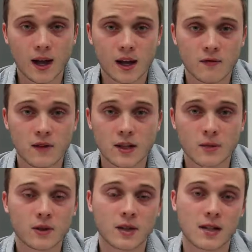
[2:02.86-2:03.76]
And
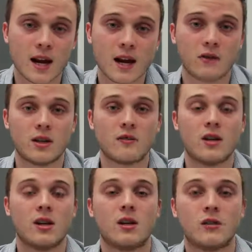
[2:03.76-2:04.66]
Facebook does not have a
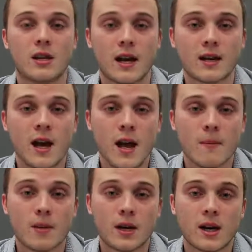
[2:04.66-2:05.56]
dividend yield yet,
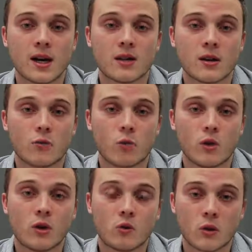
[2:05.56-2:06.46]
but it is a
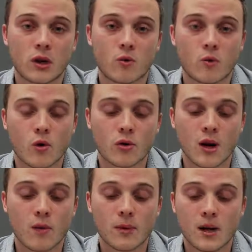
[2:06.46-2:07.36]
really great growth
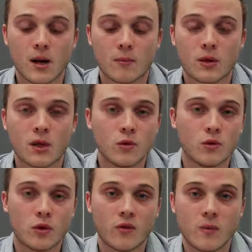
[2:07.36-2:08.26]
company, up
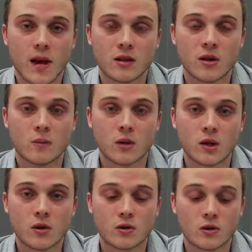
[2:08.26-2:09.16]
huge over the past couple of
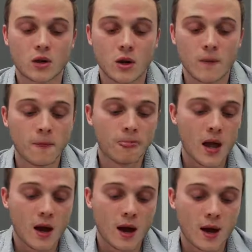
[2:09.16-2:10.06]
years or so.
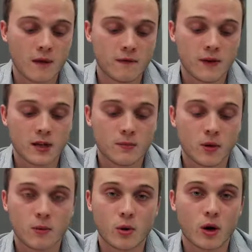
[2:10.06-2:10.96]

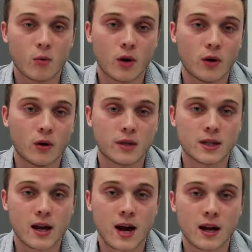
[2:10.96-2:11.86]
Facebook, pretty well-known
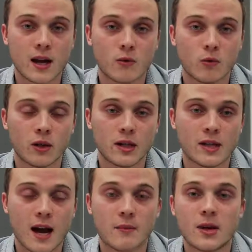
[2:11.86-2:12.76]
stock, really
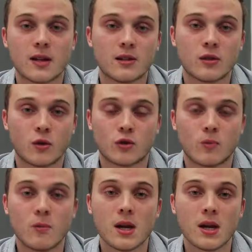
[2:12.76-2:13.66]
dominant in
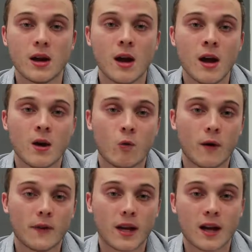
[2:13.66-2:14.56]
social media.
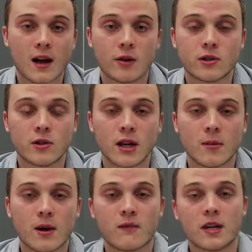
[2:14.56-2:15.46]
One thing I also like
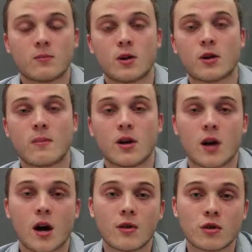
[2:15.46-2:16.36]
about Facebook compared
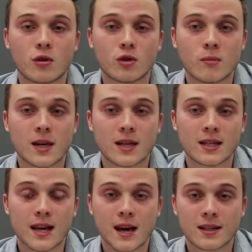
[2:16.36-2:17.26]
to other social media
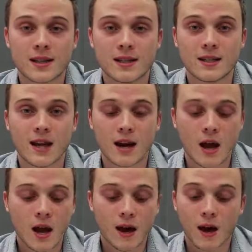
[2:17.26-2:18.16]
stocks is that
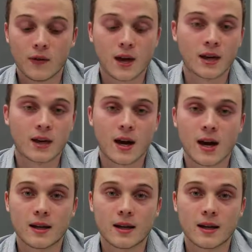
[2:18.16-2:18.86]
unlike